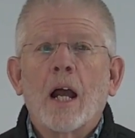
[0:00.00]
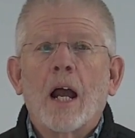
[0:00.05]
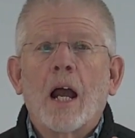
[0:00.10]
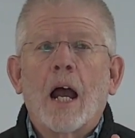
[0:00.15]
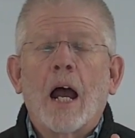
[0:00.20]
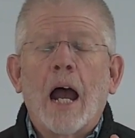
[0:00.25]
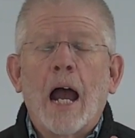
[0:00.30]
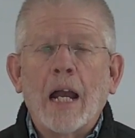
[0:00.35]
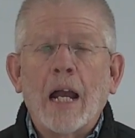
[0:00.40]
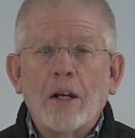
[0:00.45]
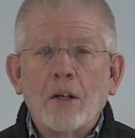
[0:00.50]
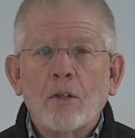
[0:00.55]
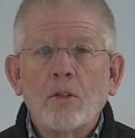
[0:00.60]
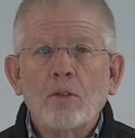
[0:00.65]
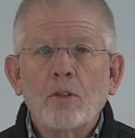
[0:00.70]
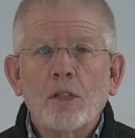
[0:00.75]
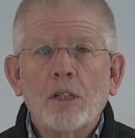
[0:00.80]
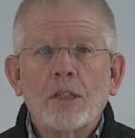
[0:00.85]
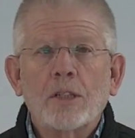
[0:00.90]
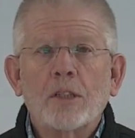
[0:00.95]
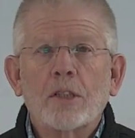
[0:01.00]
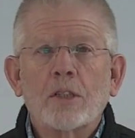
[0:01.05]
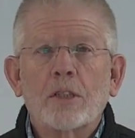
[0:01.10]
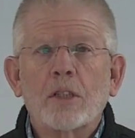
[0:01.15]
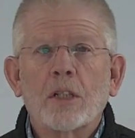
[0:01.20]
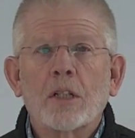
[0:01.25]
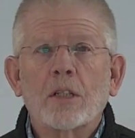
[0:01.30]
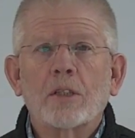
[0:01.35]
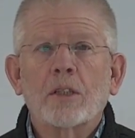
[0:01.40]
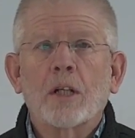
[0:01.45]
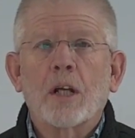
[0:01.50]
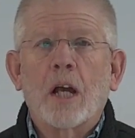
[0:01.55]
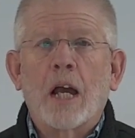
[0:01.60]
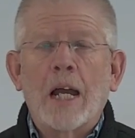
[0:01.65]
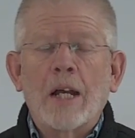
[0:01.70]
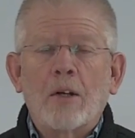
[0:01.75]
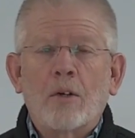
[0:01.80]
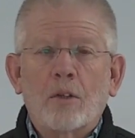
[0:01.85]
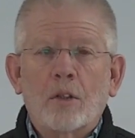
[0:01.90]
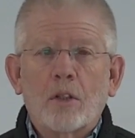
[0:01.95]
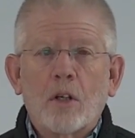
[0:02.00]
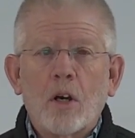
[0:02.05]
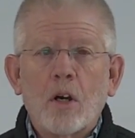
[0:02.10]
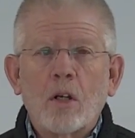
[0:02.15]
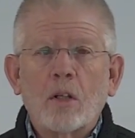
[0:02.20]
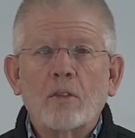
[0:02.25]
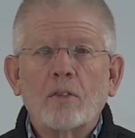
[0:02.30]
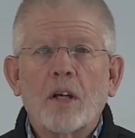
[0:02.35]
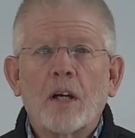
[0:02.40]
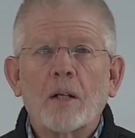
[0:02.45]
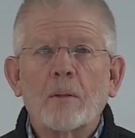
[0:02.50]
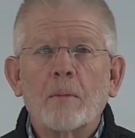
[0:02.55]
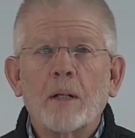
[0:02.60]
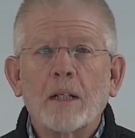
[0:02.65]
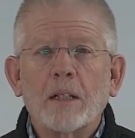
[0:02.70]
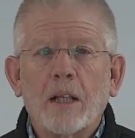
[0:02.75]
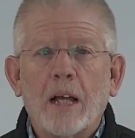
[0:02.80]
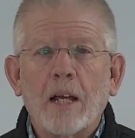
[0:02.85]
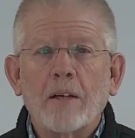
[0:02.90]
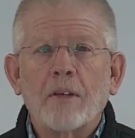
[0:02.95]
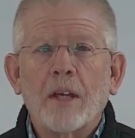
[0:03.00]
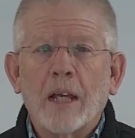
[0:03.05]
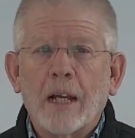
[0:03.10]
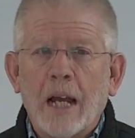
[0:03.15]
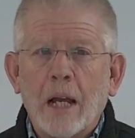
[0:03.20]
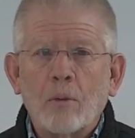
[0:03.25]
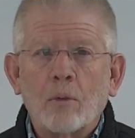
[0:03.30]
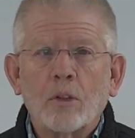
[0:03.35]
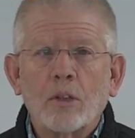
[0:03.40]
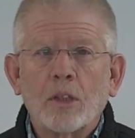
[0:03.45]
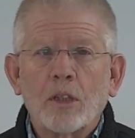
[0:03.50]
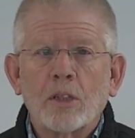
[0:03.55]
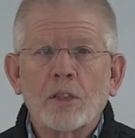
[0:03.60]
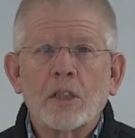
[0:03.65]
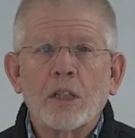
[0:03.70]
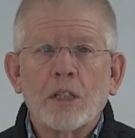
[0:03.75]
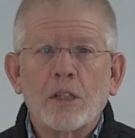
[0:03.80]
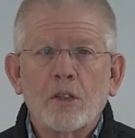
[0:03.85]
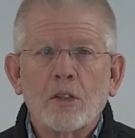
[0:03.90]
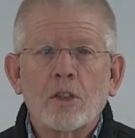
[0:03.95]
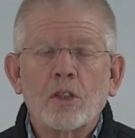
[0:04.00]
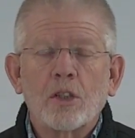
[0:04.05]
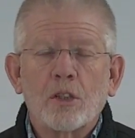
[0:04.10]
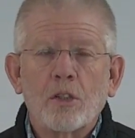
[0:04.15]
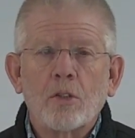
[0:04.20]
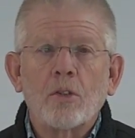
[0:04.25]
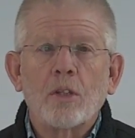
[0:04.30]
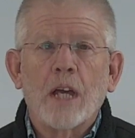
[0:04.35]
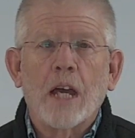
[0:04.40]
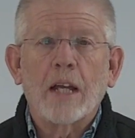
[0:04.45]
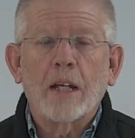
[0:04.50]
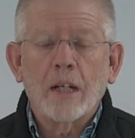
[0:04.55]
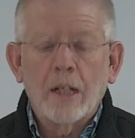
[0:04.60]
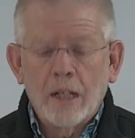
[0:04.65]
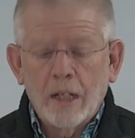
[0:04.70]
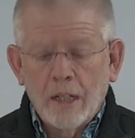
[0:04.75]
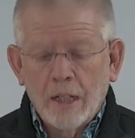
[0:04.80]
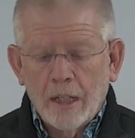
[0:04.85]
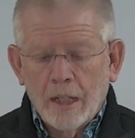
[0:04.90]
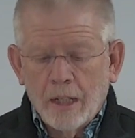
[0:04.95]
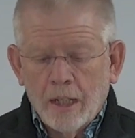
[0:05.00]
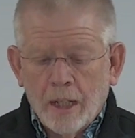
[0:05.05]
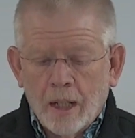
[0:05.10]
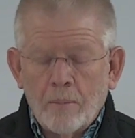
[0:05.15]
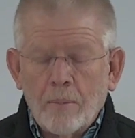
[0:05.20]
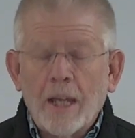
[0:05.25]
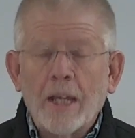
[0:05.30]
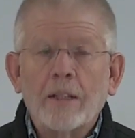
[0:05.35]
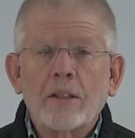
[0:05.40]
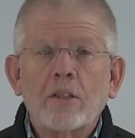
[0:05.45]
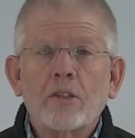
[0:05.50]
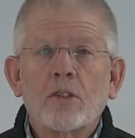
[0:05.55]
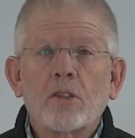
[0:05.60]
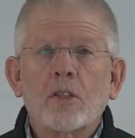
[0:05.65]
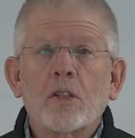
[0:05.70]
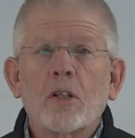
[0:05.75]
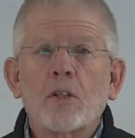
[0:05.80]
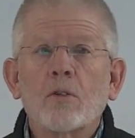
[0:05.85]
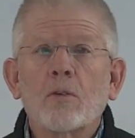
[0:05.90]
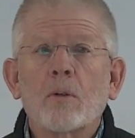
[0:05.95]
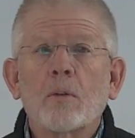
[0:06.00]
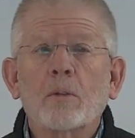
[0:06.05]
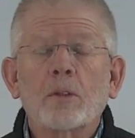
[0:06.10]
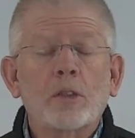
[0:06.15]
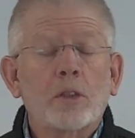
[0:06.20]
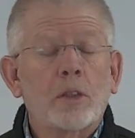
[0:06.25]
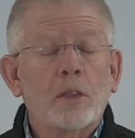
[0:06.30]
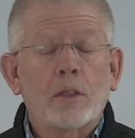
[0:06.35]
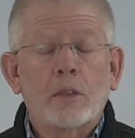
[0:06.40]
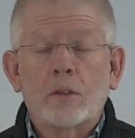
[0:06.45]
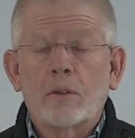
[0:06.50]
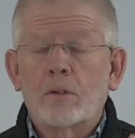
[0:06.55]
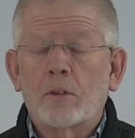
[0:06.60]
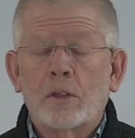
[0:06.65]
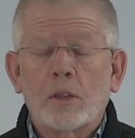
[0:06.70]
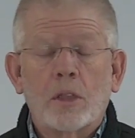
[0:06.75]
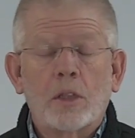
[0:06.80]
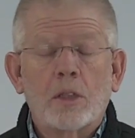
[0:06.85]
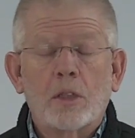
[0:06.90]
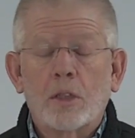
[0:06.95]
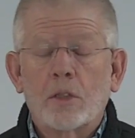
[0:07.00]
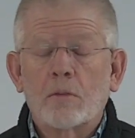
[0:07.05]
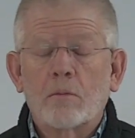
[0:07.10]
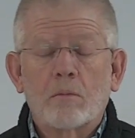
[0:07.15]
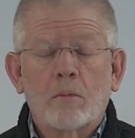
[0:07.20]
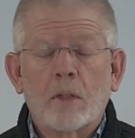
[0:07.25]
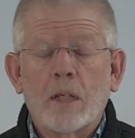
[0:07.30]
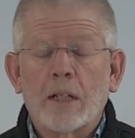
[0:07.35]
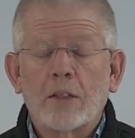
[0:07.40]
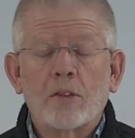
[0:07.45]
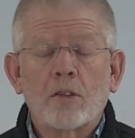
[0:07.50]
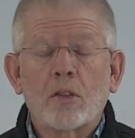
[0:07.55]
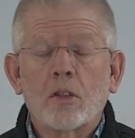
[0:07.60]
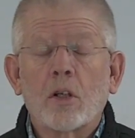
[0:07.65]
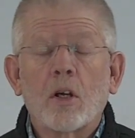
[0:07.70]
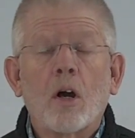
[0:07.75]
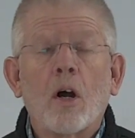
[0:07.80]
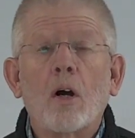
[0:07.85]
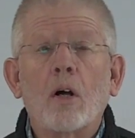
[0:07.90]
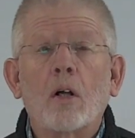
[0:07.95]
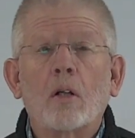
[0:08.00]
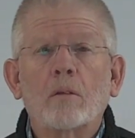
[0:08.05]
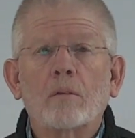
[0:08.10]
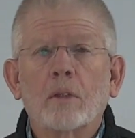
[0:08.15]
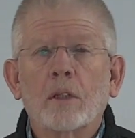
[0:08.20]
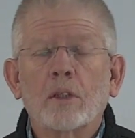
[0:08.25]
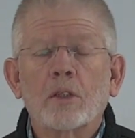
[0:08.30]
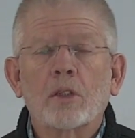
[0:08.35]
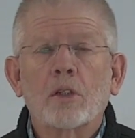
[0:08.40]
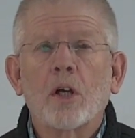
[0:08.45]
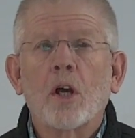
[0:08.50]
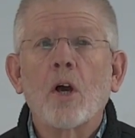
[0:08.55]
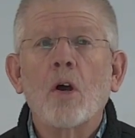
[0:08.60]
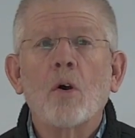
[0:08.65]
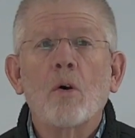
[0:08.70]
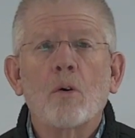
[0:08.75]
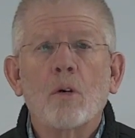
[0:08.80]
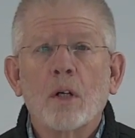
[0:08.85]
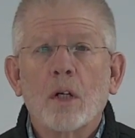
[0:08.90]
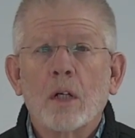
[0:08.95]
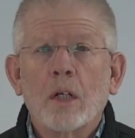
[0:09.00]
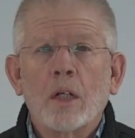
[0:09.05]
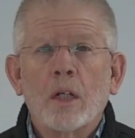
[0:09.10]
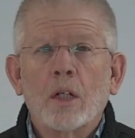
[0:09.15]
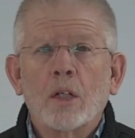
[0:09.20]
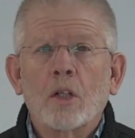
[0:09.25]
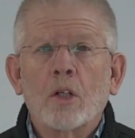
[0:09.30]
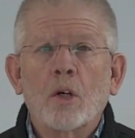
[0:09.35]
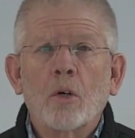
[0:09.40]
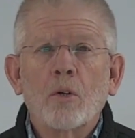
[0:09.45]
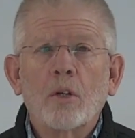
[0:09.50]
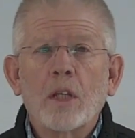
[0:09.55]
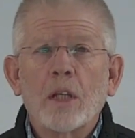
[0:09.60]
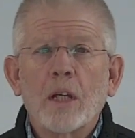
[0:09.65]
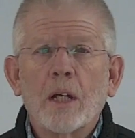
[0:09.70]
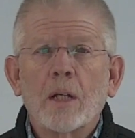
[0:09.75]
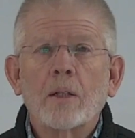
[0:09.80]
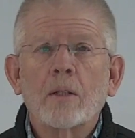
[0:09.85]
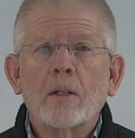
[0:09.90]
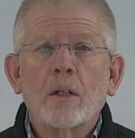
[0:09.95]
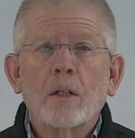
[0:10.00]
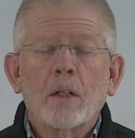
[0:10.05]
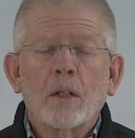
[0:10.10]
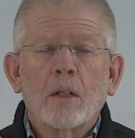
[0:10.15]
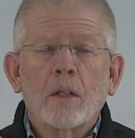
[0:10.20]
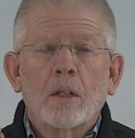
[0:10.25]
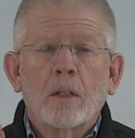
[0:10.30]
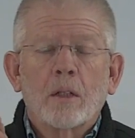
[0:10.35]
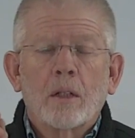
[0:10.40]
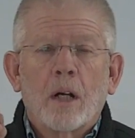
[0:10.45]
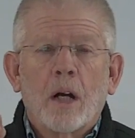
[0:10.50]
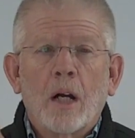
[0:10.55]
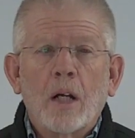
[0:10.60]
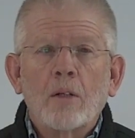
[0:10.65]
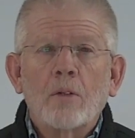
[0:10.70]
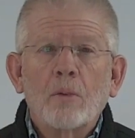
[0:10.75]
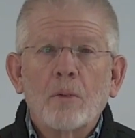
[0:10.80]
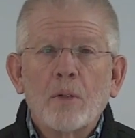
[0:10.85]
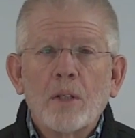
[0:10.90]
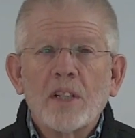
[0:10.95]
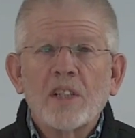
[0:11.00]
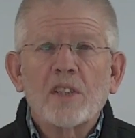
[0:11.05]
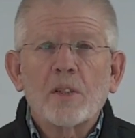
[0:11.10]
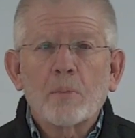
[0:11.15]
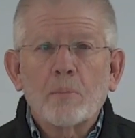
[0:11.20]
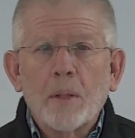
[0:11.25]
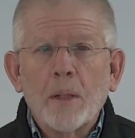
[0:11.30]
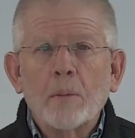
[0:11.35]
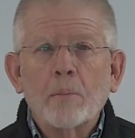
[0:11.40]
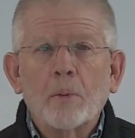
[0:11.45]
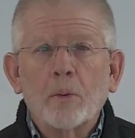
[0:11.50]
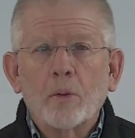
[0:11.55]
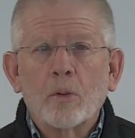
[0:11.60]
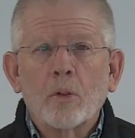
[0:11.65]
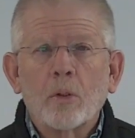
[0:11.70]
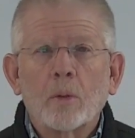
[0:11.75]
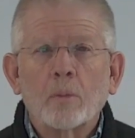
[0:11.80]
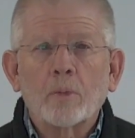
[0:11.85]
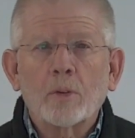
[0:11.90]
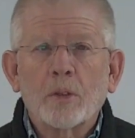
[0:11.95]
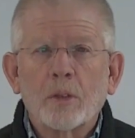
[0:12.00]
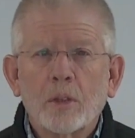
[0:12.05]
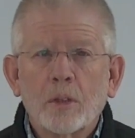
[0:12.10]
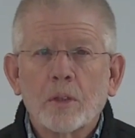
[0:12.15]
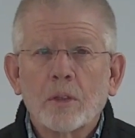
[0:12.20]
I know who Jesus is. I know the call of God in my life, and I will continue to do that. Amanda's a young woman. She's she just, that's the call. It's go. Go to the un, unreached people groups